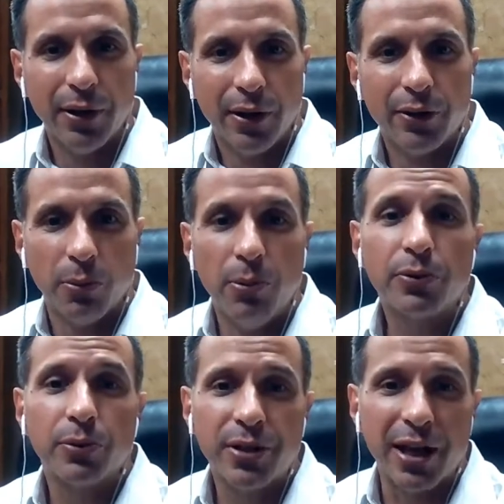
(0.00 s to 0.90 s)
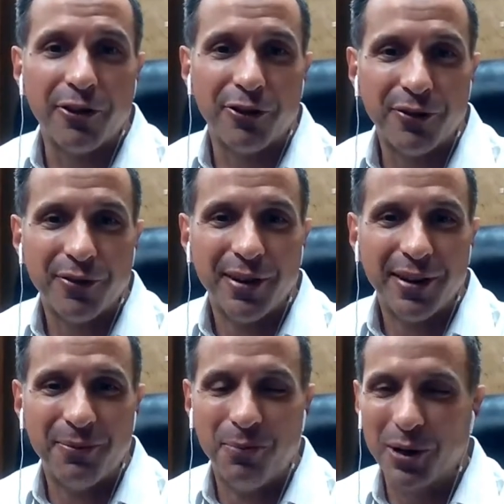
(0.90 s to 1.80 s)
So books were safe.
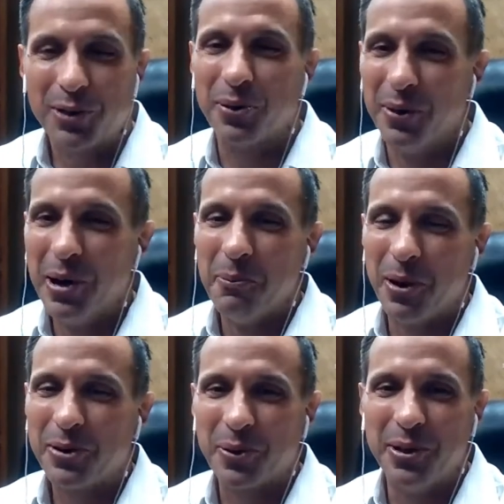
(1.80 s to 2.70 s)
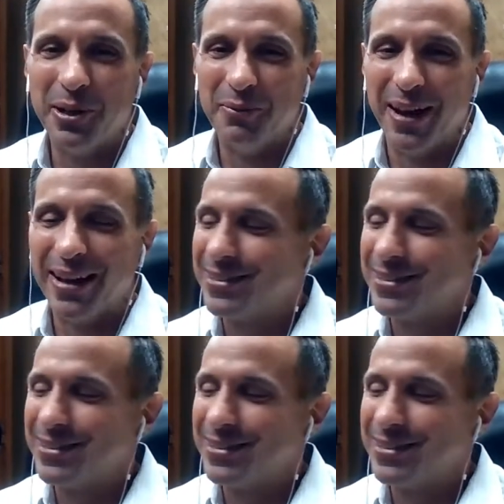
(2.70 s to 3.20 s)
Books were good, man.